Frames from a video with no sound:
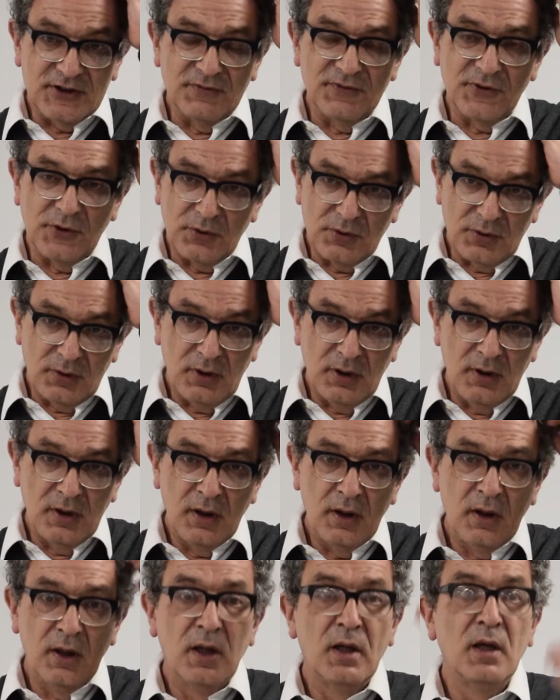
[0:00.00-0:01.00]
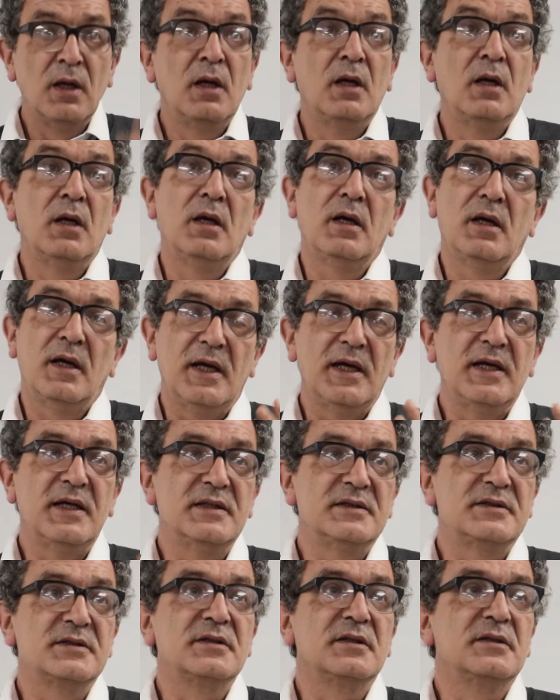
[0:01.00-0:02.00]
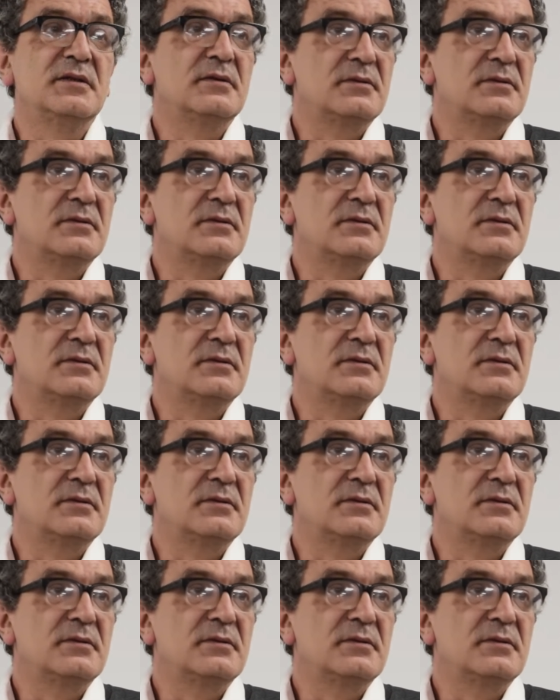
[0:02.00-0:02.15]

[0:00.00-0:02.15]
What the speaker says: of all is,